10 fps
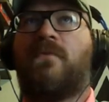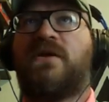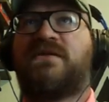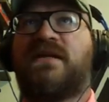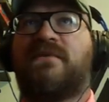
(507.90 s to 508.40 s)

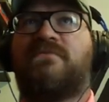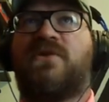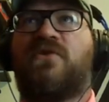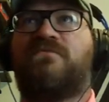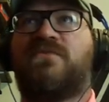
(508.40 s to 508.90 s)
One sec.
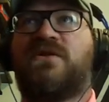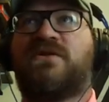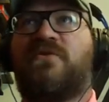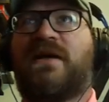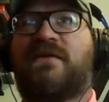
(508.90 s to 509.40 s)
Uh,
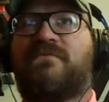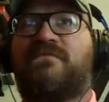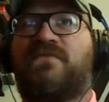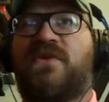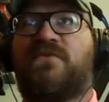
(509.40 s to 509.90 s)
go back. No.